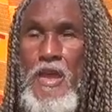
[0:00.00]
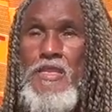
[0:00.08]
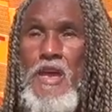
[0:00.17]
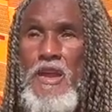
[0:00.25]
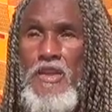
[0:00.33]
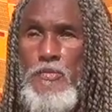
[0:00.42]

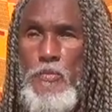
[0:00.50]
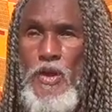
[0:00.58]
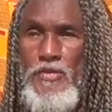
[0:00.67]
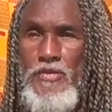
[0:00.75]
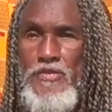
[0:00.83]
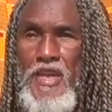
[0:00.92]
that
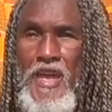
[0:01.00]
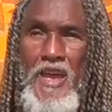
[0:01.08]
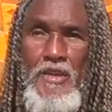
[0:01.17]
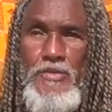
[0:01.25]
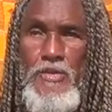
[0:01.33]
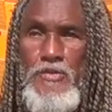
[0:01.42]
expresses the
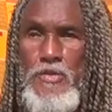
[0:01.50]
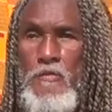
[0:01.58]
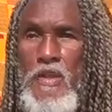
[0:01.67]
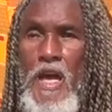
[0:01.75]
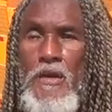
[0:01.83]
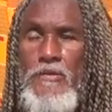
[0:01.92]
essence of
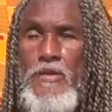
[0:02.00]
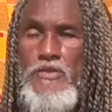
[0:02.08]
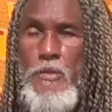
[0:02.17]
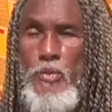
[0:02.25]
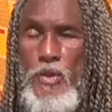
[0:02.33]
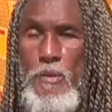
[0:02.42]
life and
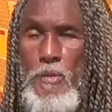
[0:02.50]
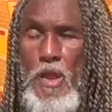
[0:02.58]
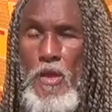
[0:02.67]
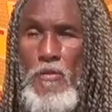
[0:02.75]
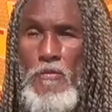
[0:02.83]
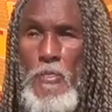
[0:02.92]
supreme
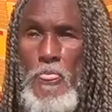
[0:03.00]
love.